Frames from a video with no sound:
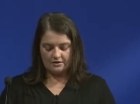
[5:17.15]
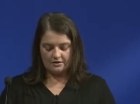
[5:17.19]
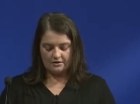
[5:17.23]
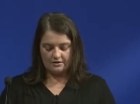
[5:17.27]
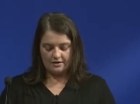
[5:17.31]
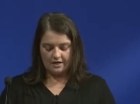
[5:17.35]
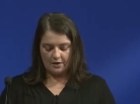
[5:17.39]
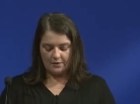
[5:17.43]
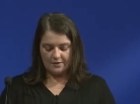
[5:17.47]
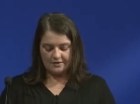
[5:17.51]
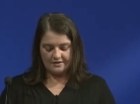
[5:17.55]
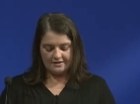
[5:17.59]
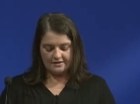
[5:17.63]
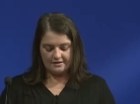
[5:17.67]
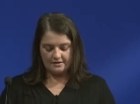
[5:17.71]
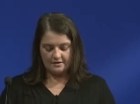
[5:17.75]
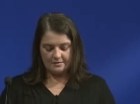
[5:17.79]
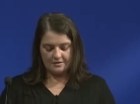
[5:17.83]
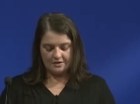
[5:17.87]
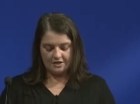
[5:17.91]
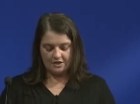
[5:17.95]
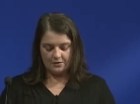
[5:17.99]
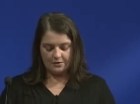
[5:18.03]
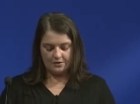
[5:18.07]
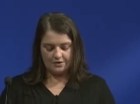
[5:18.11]
That wasn't
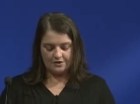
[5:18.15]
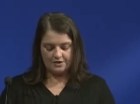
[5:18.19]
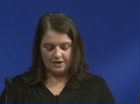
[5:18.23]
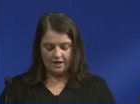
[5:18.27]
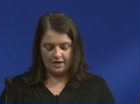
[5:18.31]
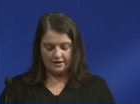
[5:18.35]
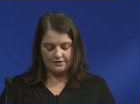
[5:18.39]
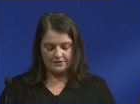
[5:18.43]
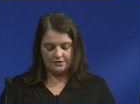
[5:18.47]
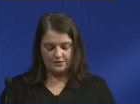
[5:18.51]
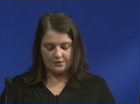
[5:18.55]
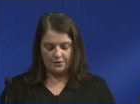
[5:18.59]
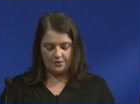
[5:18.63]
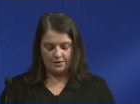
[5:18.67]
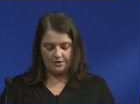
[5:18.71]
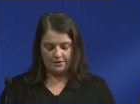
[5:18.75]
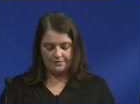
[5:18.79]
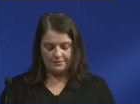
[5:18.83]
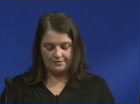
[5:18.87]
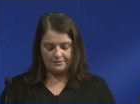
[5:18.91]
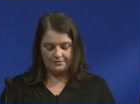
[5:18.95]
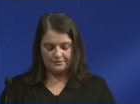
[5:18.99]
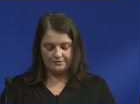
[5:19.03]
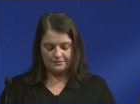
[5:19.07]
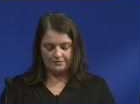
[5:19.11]
something you were taught in school.
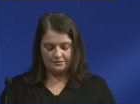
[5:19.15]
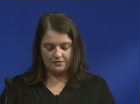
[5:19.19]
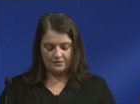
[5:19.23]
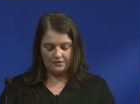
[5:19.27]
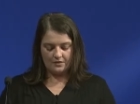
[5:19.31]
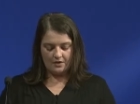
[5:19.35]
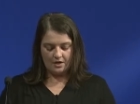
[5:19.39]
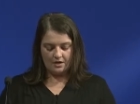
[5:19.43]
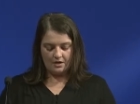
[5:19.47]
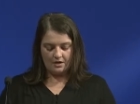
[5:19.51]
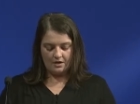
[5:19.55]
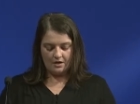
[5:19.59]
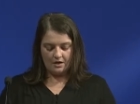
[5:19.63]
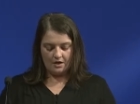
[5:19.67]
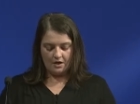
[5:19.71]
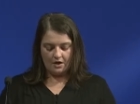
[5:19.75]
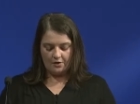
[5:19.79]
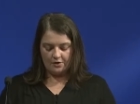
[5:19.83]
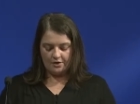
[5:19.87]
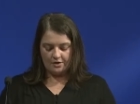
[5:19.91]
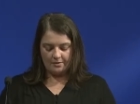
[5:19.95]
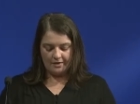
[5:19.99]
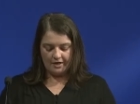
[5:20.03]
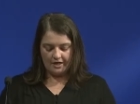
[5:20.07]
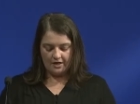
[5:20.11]

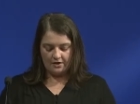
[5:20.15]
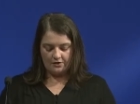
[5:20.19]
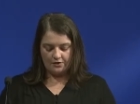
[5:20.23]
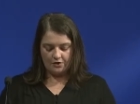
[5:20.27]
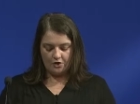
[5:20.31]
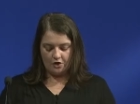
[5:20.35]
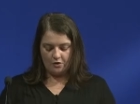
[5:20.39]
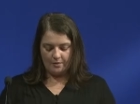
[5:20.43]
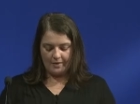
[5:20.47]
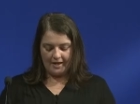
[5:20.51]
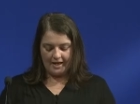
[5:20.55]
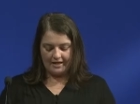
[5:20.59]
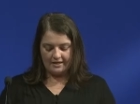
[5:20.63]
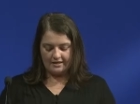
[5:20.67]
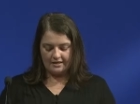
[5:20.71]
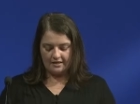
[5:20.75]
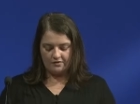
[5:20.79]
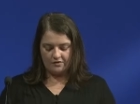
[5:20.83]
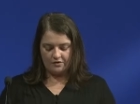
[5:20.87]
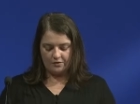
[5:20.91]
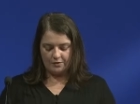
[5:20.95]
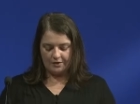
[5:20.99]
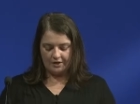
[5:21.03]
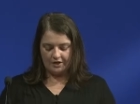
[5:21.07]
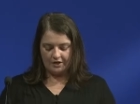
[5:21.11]
Owning my own home hadn't
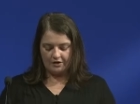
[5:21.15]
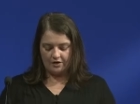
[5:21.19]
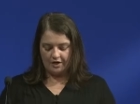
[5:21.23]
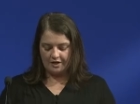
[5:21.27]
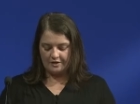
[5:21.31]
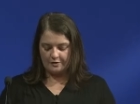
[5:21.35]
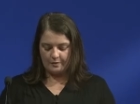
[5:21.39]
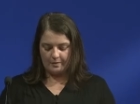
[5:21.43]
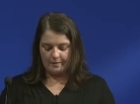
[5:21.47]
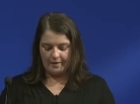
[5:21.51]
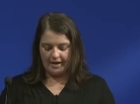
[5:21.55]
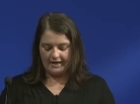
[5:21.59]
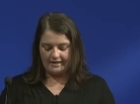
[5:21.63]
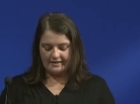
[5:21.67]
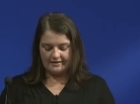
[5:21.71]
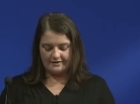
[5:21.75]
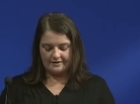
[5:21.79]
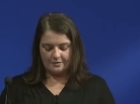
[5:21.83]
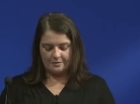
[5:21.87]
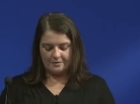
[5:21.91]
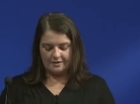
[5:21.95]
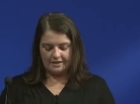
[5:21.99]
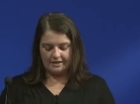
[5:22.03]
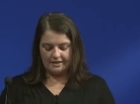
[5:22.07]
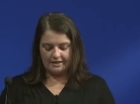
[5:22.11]
even really crossed my mind as
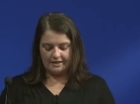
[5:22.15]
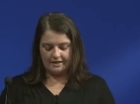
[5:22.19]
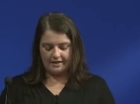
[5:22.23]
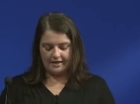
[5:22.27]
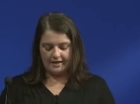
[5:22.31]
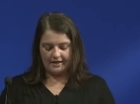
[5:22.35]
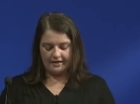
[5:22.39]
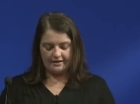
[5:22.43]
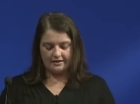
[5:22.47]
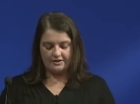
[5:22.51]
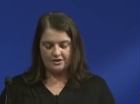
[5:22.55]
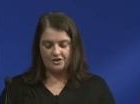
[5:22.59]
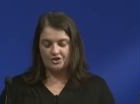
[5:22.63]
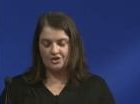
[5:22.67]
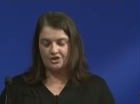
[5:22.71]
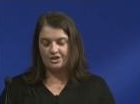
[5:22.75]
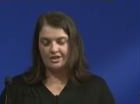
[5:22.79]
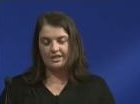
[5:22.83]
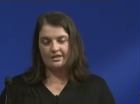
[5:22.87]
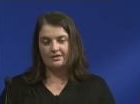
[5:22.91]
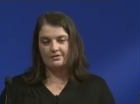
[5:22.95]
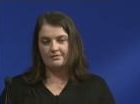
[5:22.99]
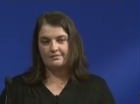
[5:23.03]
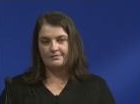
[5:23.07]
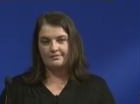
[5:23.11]
something that I could
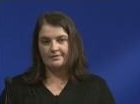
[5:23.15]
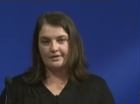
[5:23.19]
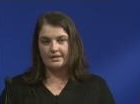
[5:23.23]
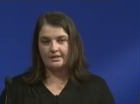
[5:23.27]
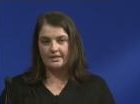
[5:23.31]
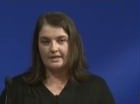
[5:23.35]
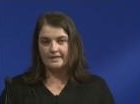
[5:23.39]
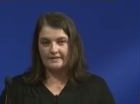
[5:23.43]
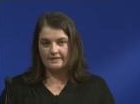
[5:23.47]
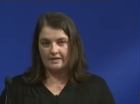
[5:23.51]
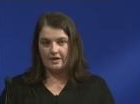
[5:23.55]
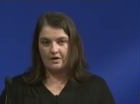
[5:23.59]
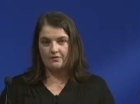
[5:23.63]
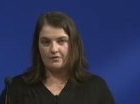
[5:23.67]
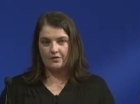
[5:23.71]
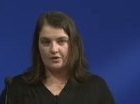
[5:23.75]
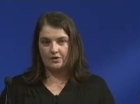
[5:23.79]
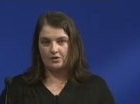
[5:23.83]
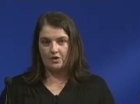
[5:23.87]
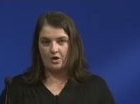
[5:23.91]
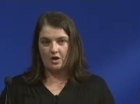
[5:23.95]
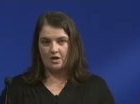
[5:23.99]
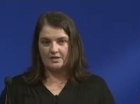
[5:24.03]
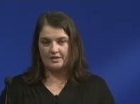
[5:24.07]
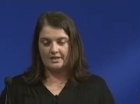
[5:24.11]
achieve, at least not for a
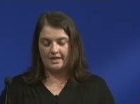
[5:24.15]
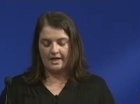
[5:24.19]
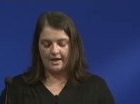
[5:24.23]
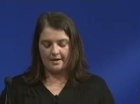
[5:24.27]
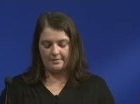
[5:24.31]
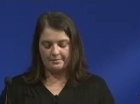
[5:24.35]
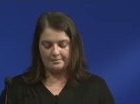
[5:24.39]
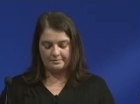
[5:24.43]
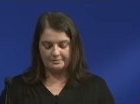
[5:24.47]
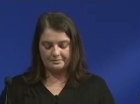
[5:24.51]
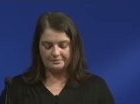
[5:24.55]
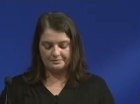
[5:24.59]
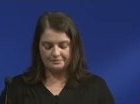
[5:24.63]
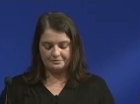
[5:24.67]
long time.